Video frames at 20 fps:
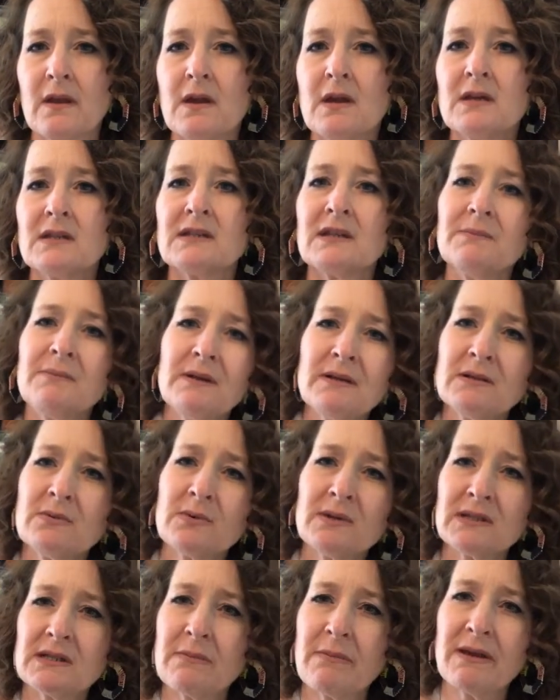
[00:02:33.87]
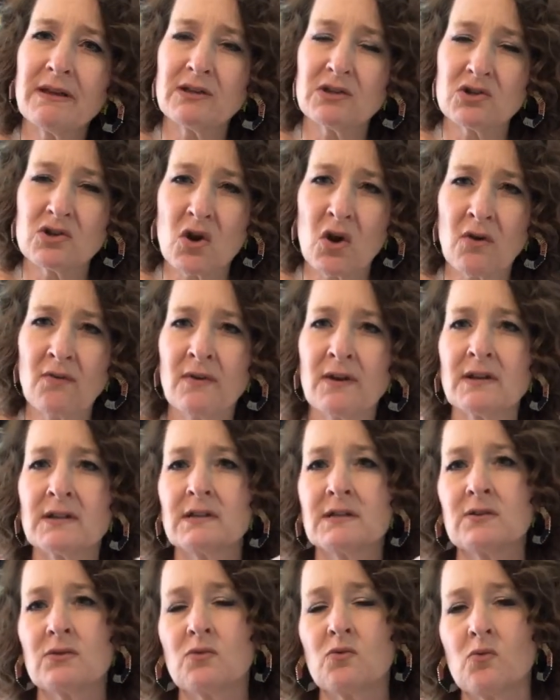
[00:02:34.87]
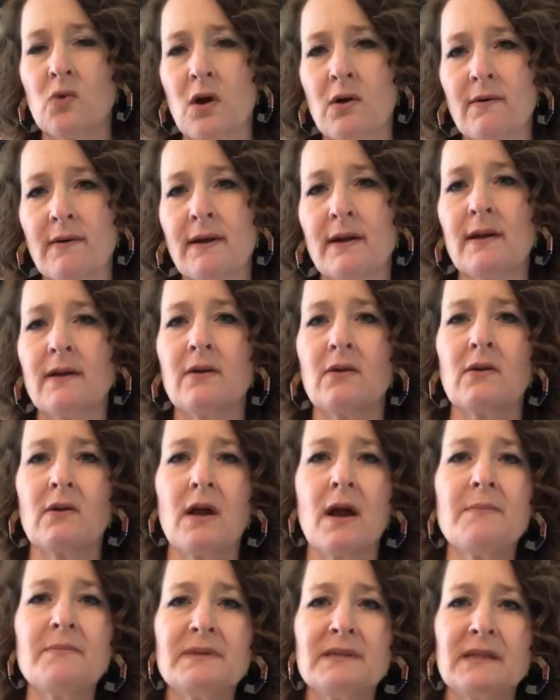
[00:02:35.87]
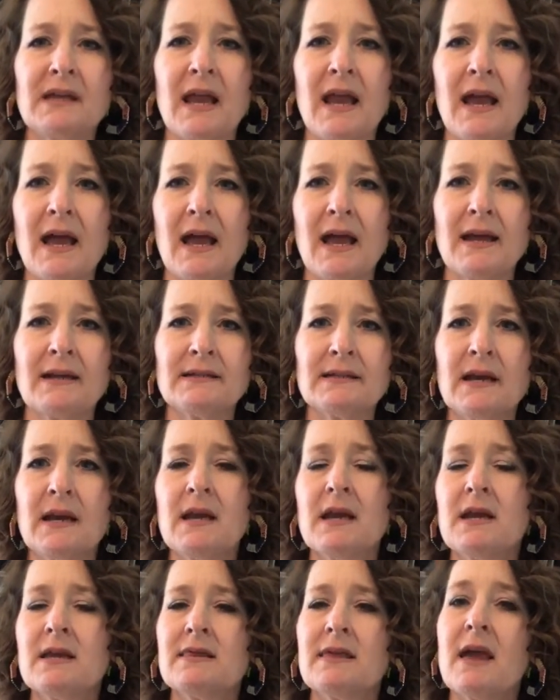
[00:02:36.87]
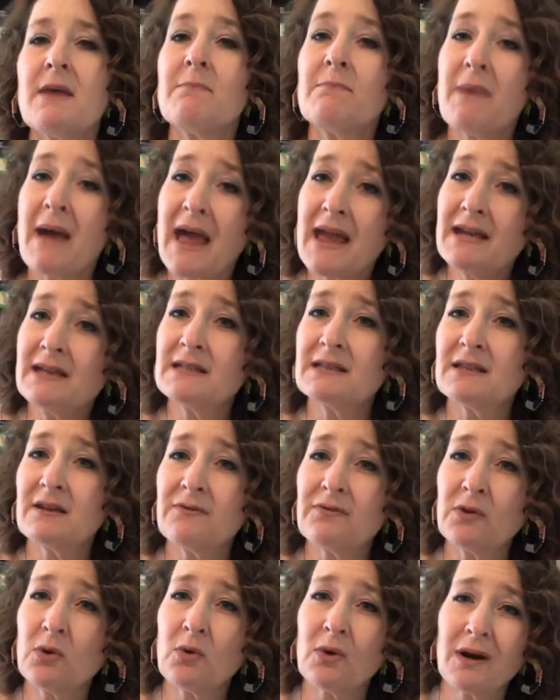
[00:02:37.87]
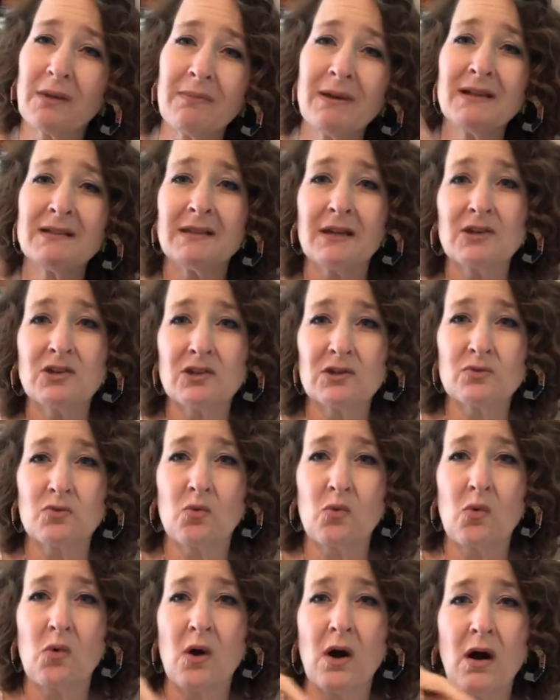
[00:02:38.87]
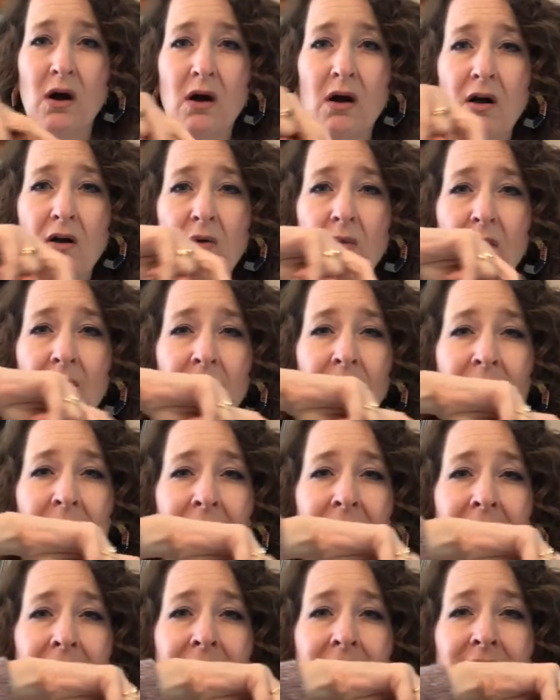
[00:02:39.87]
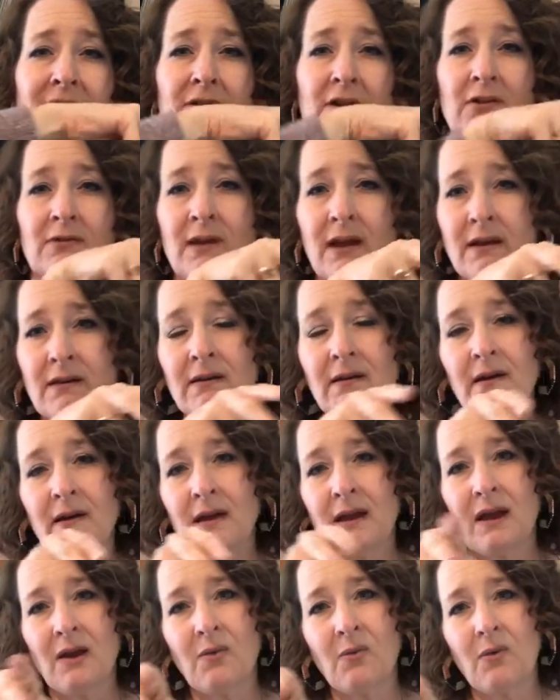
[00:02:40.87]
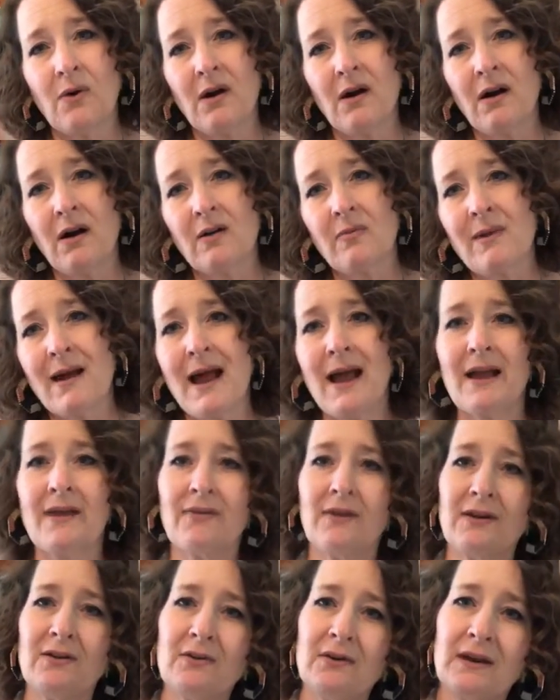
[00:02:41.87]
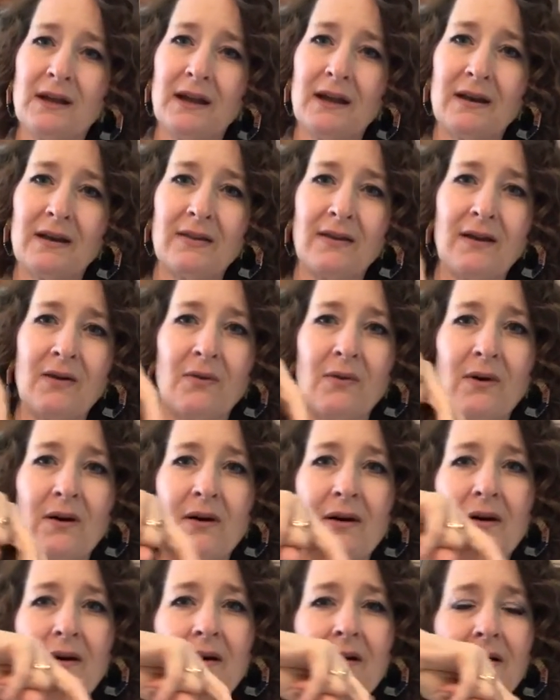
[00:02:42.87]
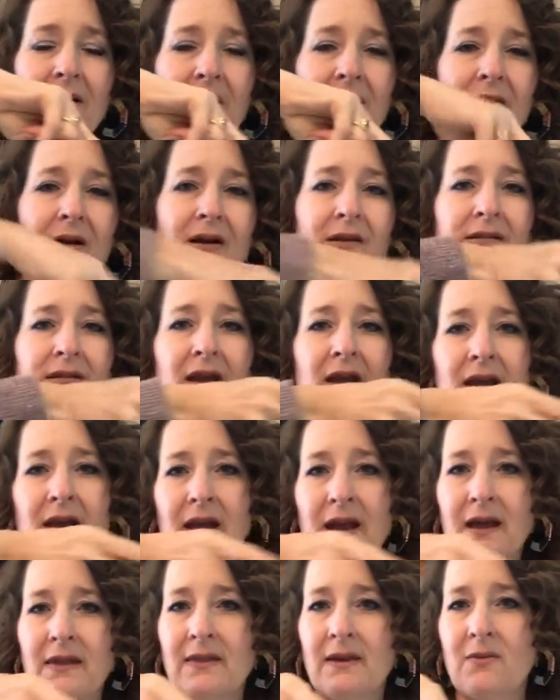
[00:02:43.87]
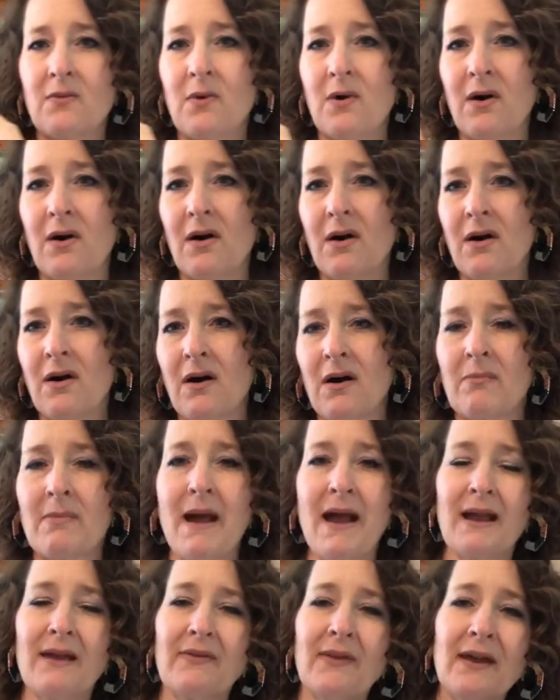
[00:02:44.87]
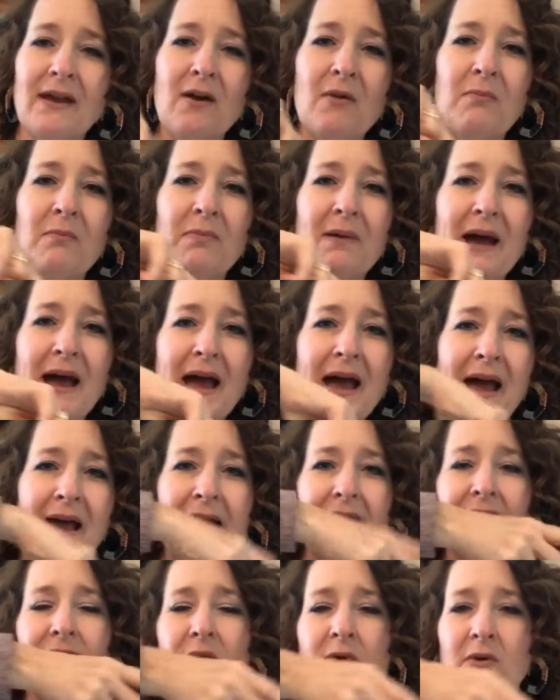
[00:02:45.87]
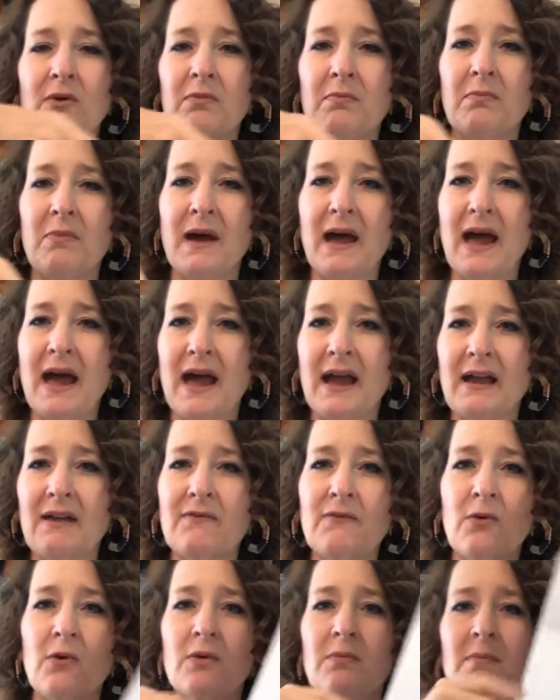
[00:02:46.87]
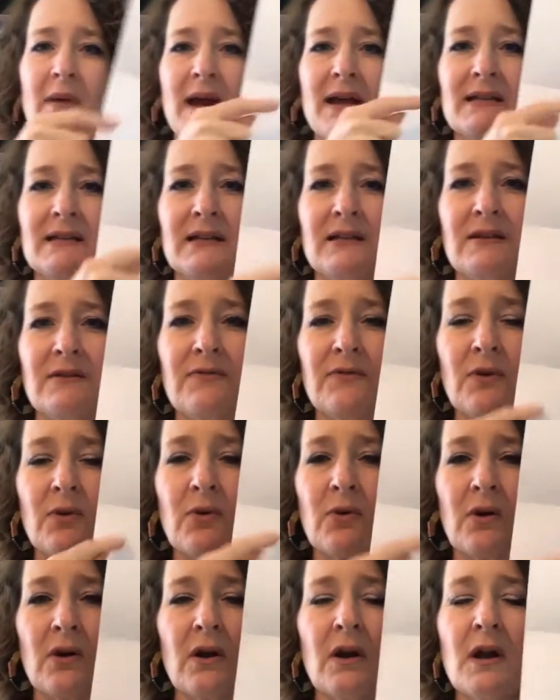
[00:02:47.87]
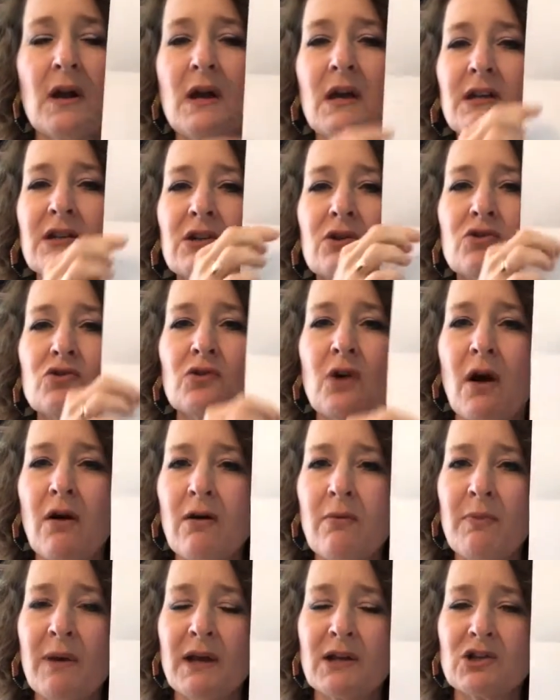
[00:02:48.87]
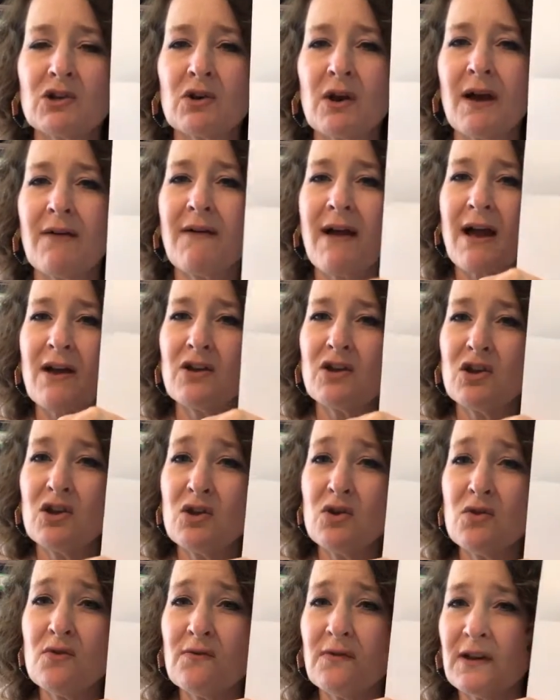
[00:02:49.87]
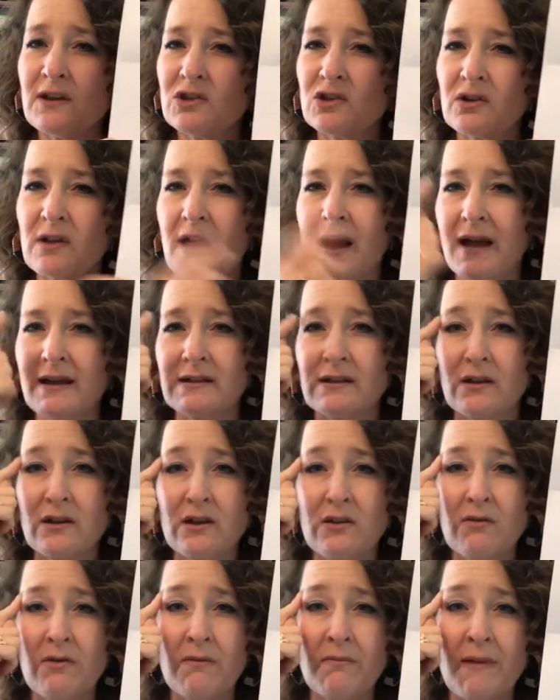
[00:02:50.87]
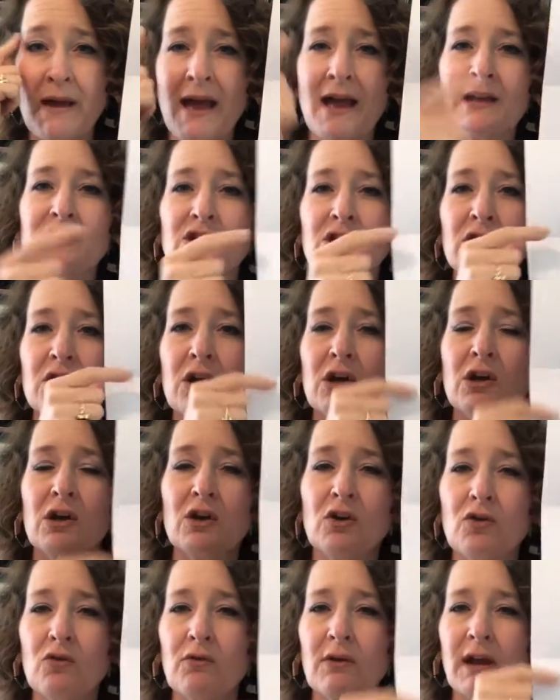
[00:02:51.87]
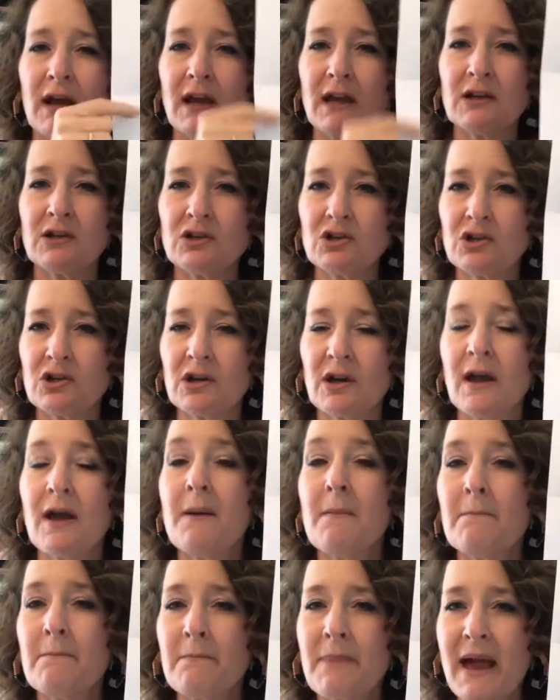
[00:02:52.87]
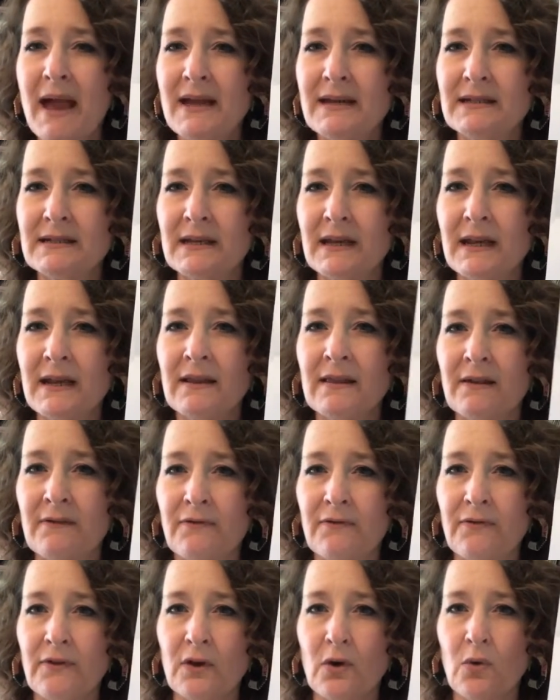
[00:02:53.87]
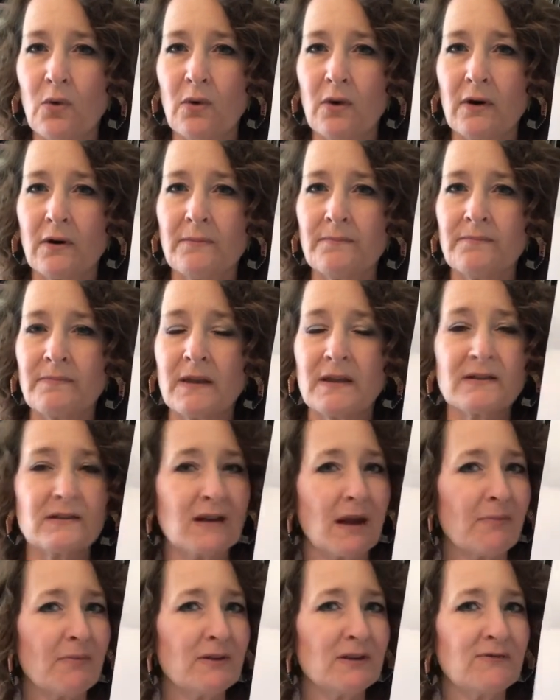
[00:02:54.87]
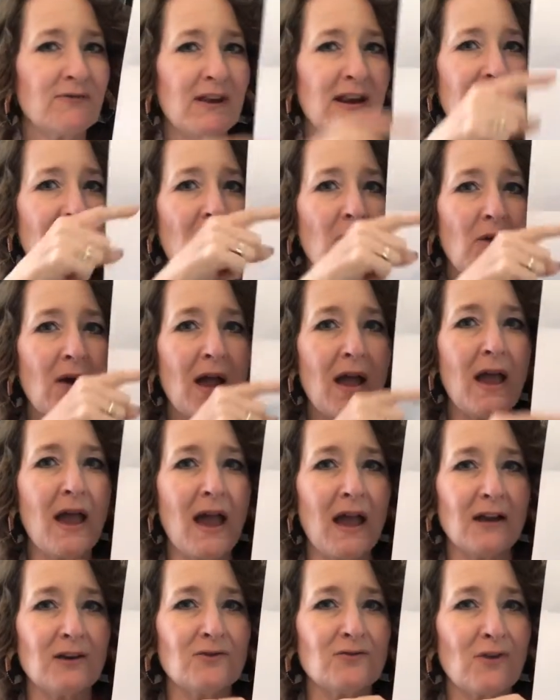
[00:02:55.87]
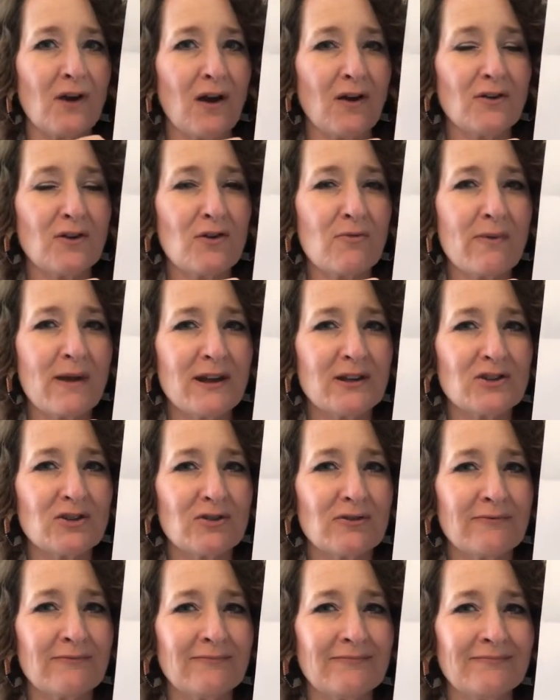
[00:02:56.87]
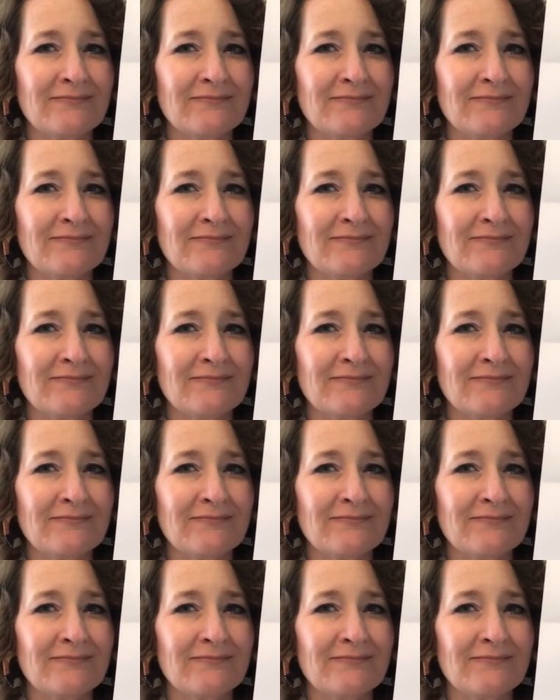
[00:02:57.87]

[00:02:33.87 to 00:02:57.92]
Sometimes when somebody's nervous or worried or upset, they pace the floor. It means they just walk one way and they turn around and walk back, and they do it again, and they walk across and they walk back, and they go back and forth, pacing the floor. So draw a picture of how you visualize, how you imagine Grinch pacing the floor. Stop this video and draw your picture.